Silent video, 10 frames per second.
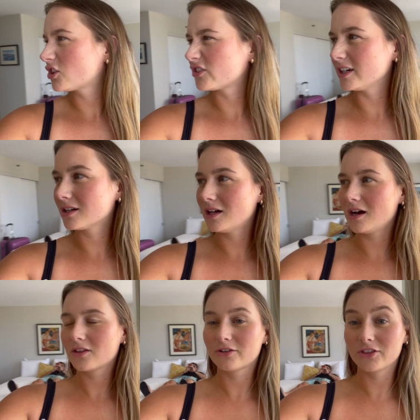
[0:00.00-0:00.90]
three
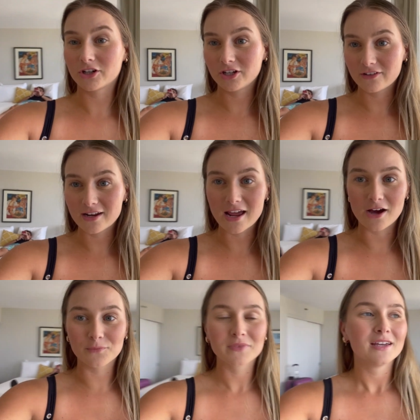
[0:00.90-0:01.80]
o'clock, 3.30 right
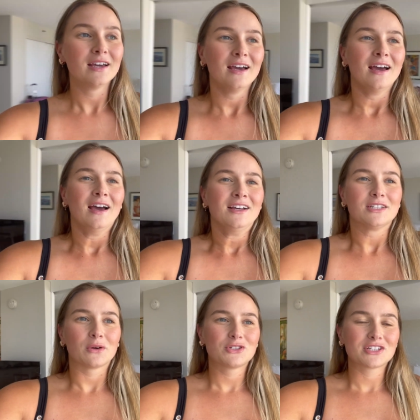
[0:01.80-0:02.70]
now.
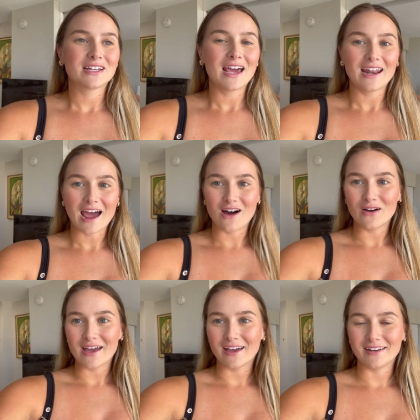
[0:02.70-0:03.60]
So we're just gonna head out
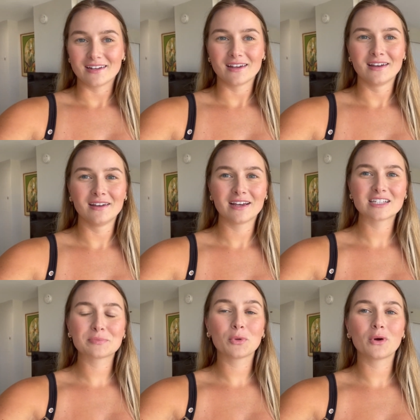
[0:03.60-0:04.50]
and
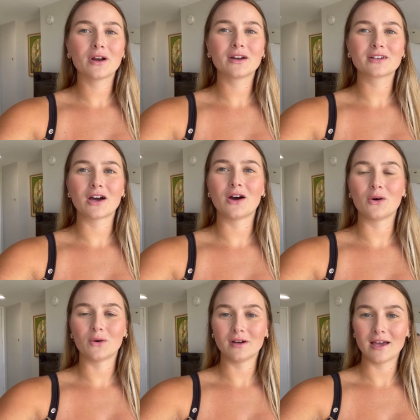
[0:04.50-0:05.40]
explore,
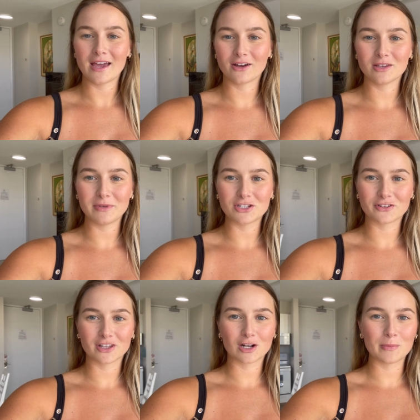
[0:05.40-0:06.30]
go hang on the beach
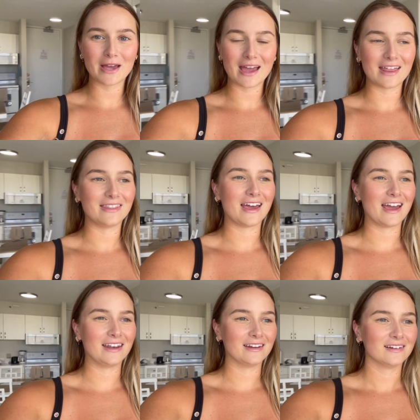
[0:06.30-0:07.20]
for a little bit and
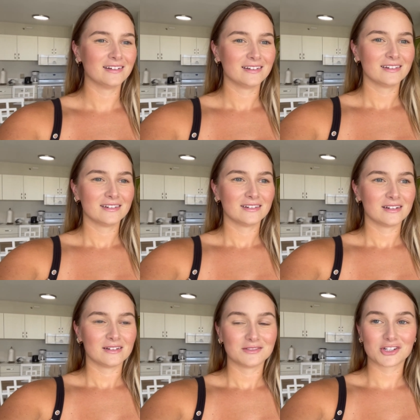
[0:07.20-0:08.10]
then
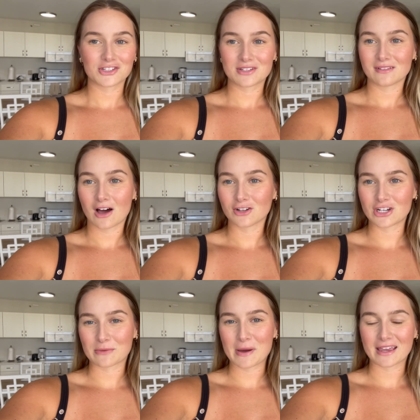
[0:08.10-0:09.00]
just I'll
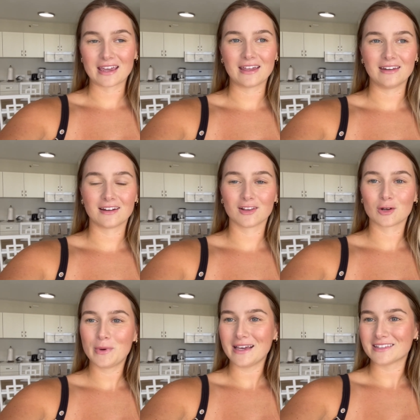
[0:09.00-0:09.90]
check back in in a
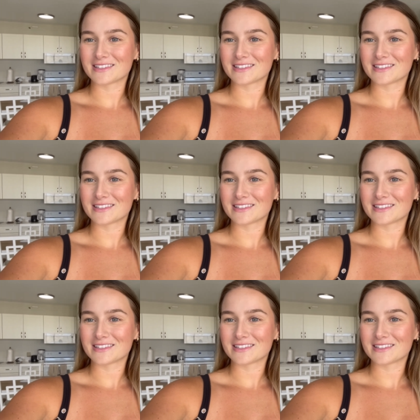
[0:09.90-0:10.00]
little bit.